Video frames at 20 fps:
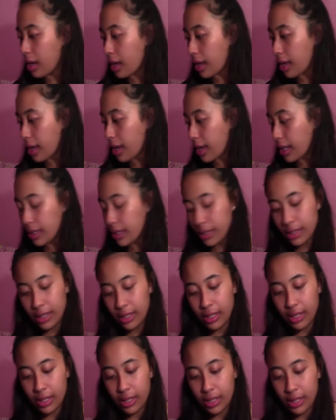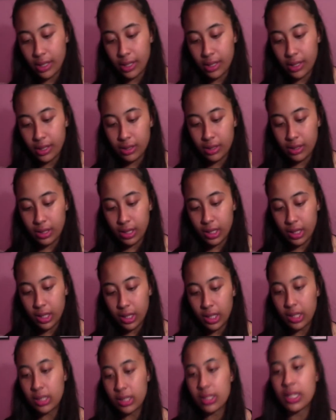And uh,
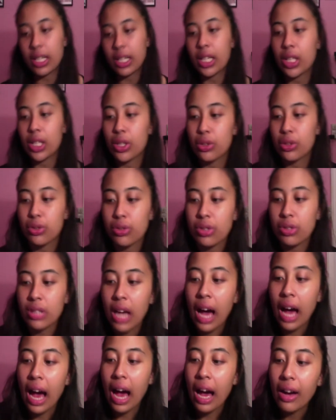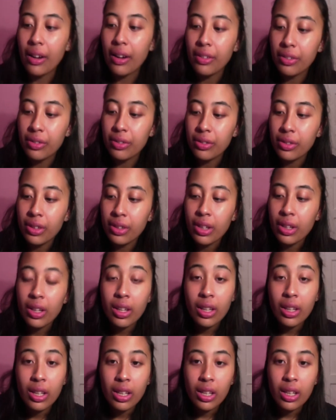it's like you just have
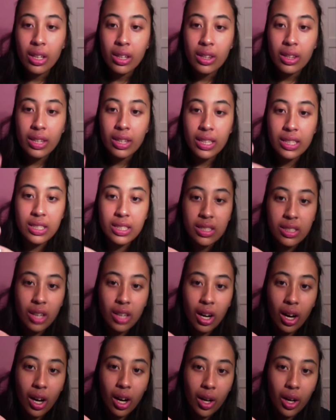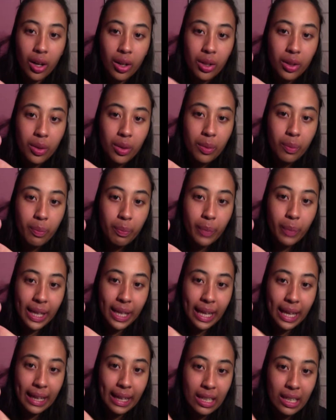these are
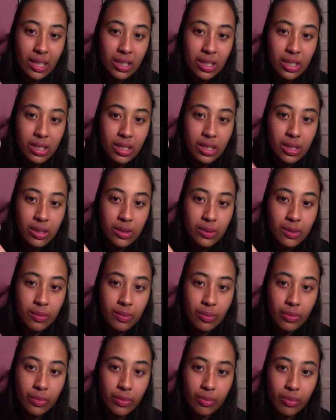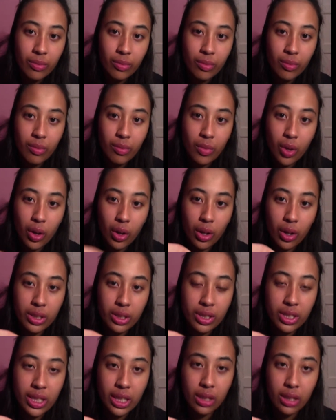bananas on a
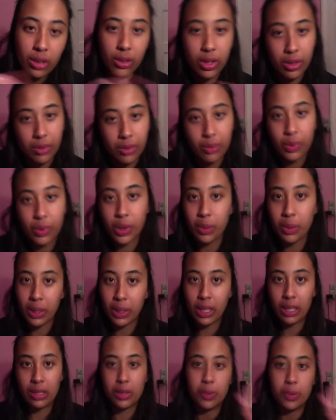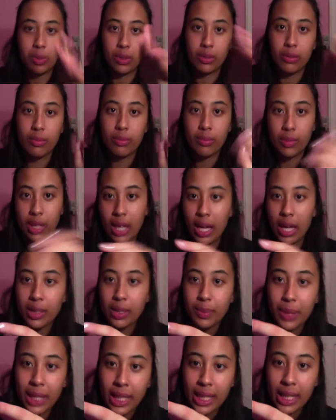stick, not real bananas, but candy
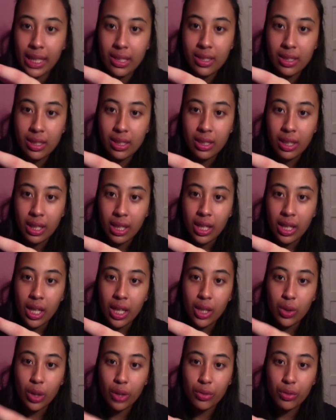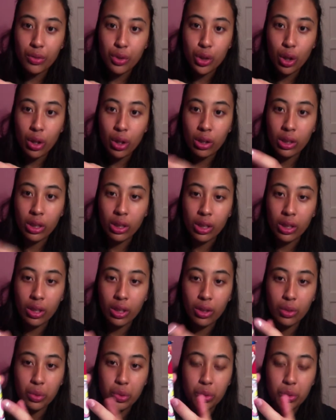bananas. And you have chocolate, and
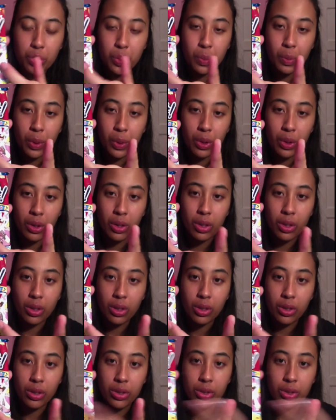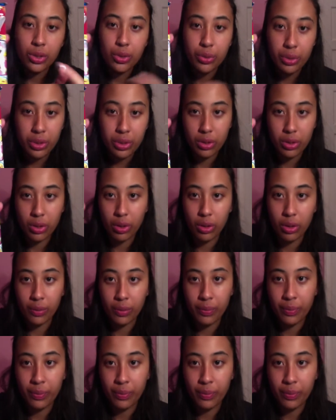then you just put the drizzle on.